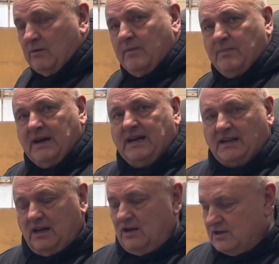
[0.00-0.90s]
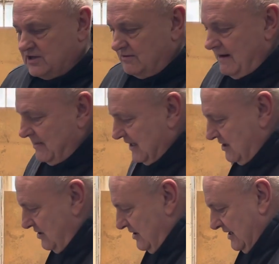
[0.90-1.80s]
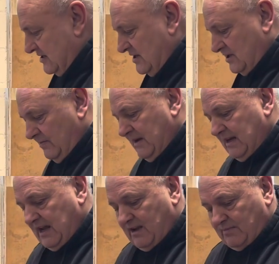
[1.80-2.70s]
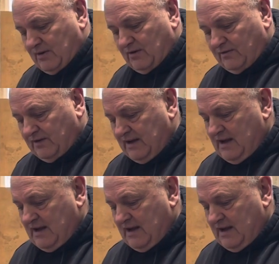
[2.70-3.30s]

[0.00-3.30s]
We paint a lot of ceramic coatings. This will be an heat proof,